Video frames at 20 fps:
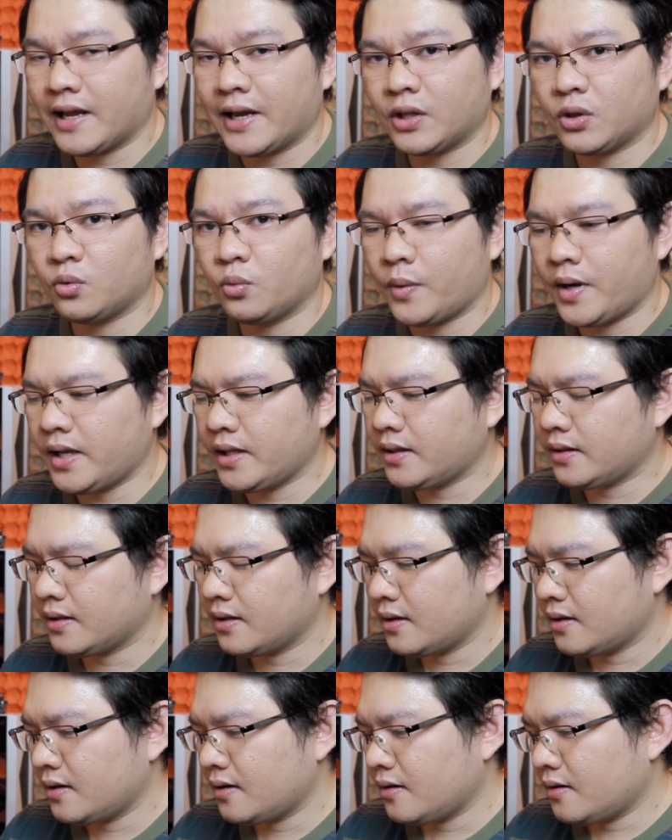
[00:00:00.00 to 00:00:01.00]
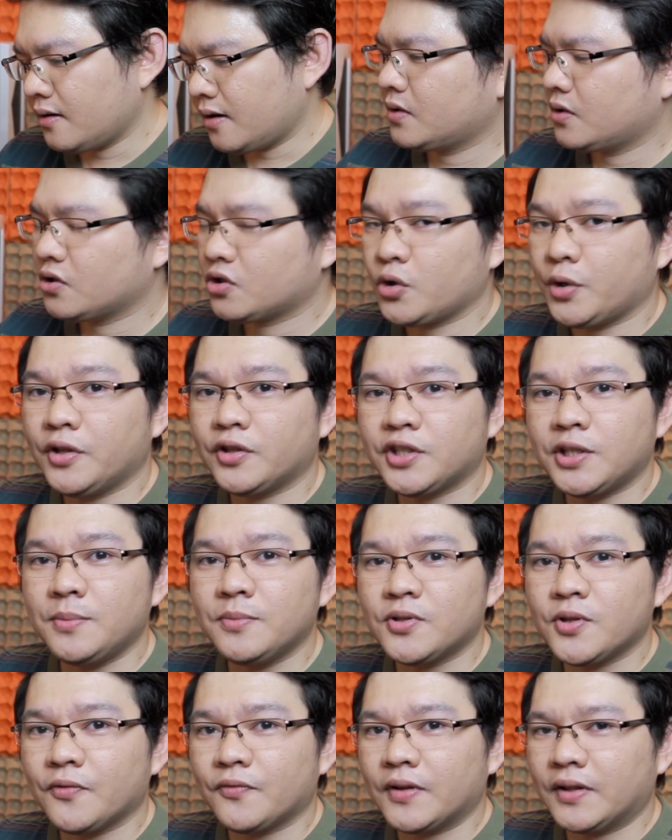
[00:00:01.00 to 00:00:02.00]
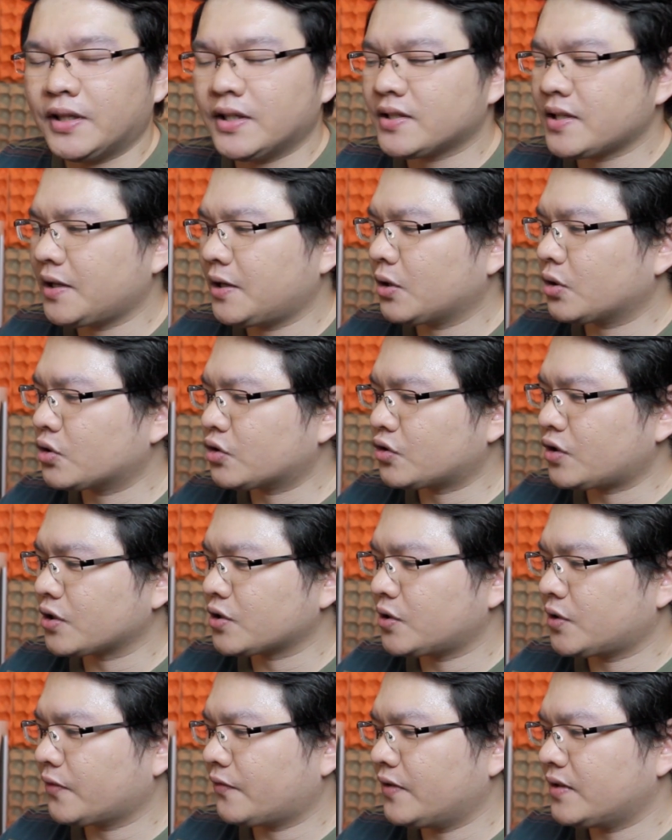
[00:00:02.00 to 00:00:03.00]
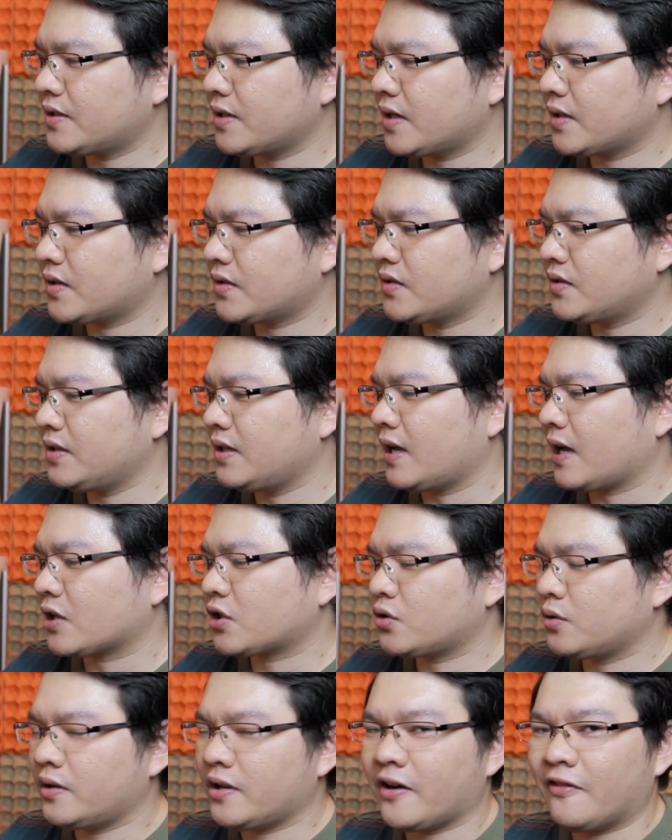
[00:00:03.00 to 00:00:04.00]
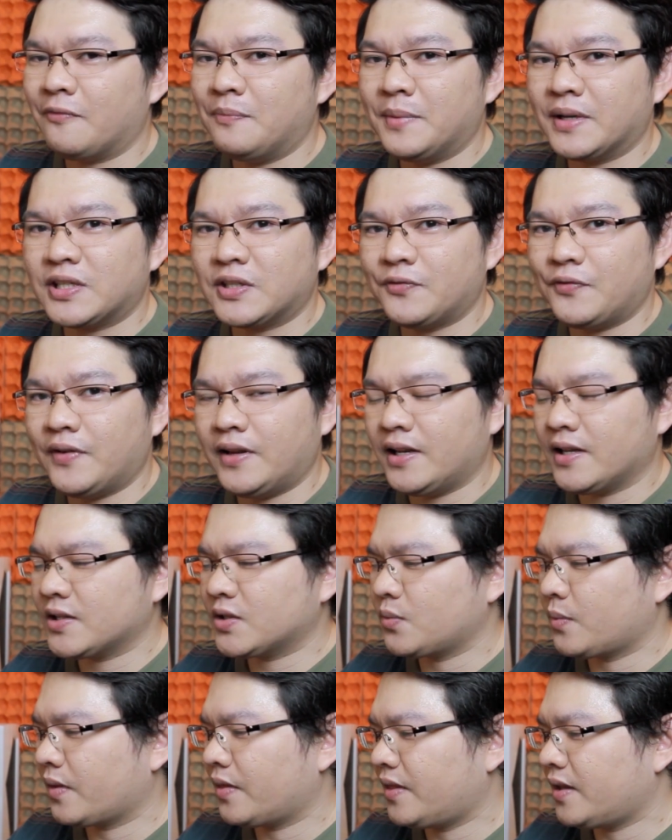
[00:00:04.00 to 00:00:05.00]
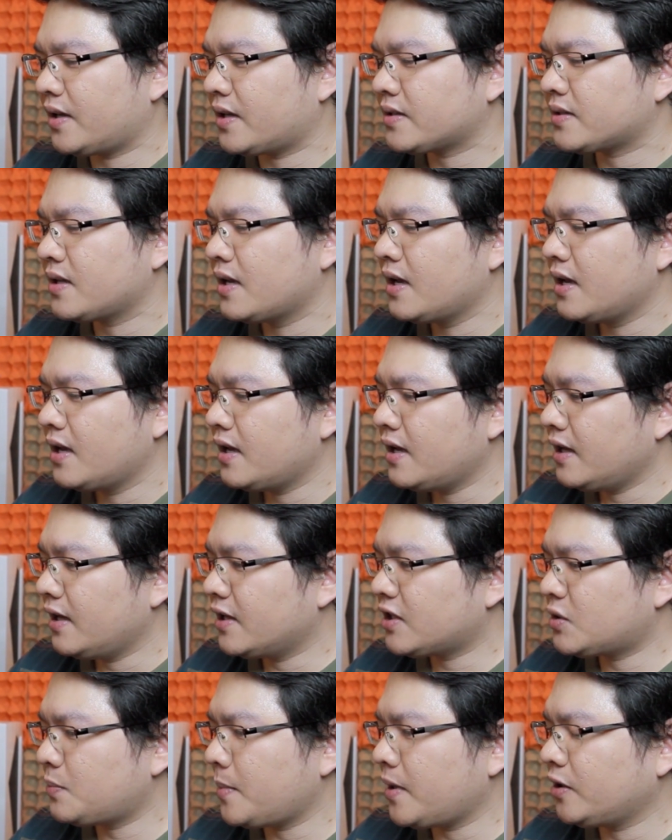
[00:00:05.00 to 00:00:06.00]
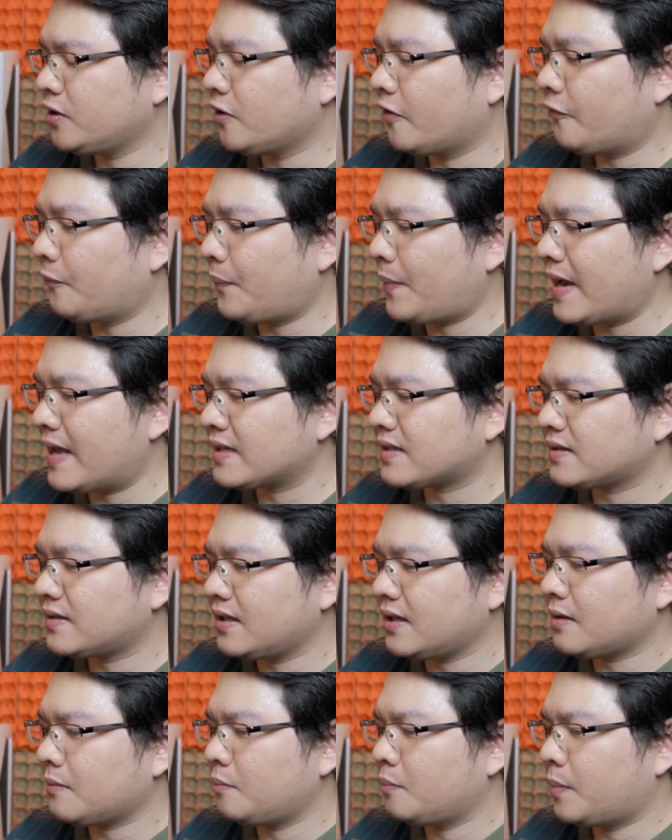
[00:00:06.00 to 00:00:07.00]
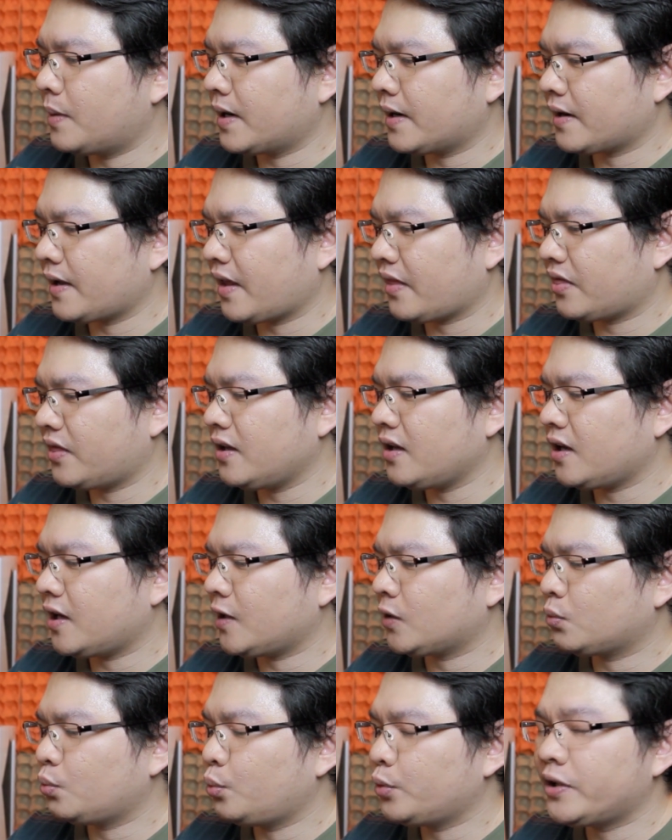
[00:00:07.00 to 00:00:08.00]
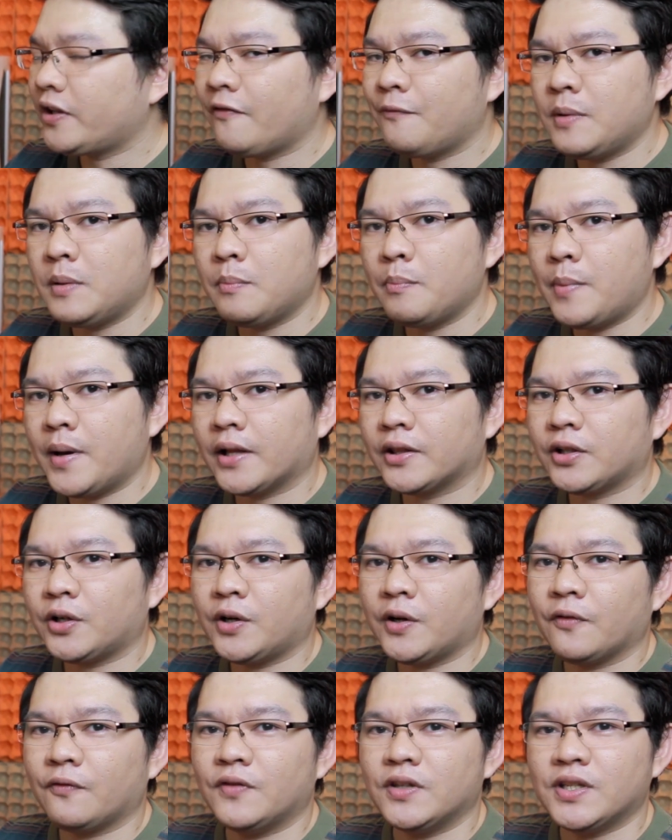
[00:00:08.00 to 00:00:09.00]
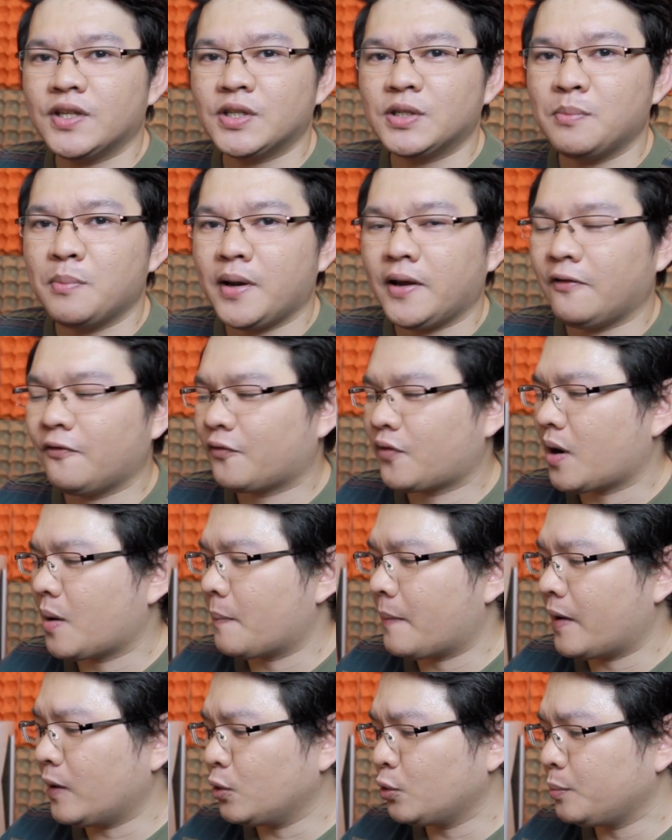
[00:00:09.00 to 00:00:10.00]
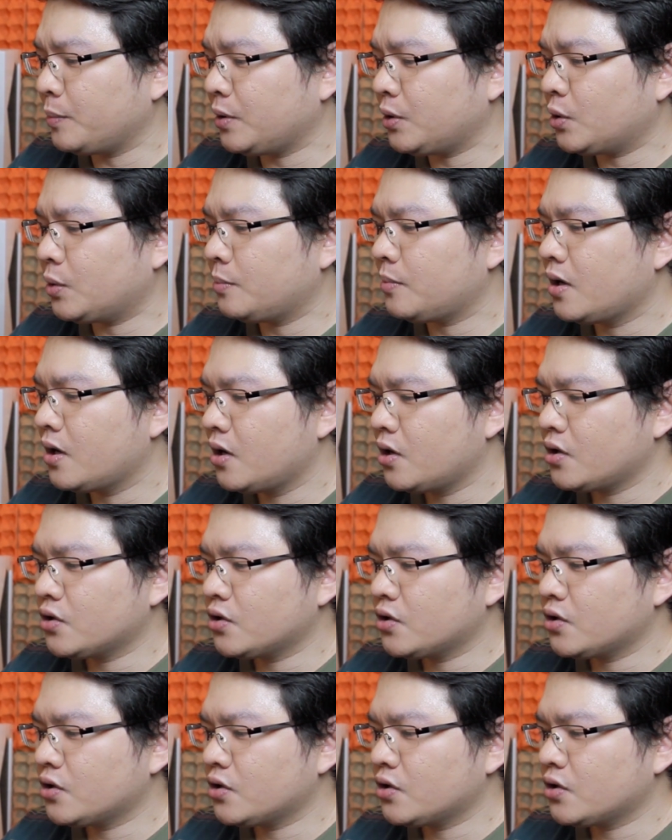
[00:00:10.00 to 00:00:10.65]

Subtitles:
lightweight. So in terms of the design and construction of this SSD, I actually have mixed feelings with this. It's made of plastic, but I think it would have been better if this is made from aluminum